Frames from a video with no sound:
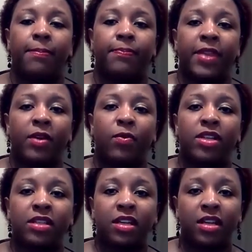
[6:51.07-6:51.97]
It
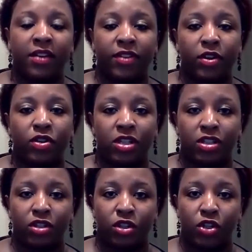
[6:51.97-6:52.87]
wasn't enough though
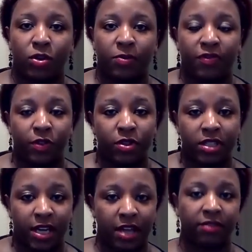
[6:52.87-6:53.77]
just to strip foods
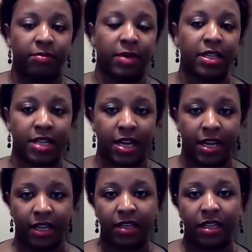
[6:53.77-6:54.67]
out of my
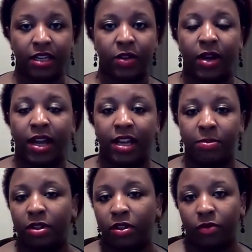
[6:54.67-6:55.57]
diet. I had to
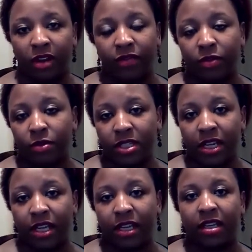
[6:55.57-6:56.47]
put the right foods
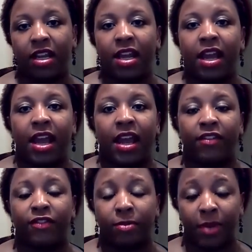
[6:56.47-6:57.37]
in.
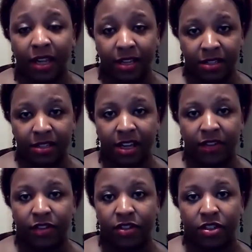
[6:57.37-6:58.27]
And for me, I
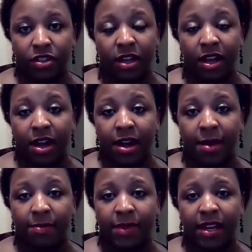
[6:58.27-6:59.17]
discovered
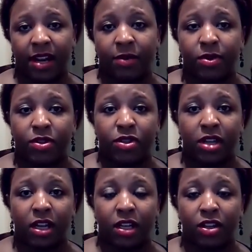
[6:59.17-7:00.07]
that I was
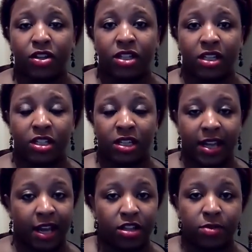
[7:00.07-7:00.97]
allergic to
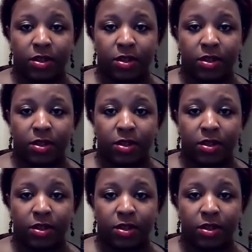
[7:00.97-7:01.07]
cow's milk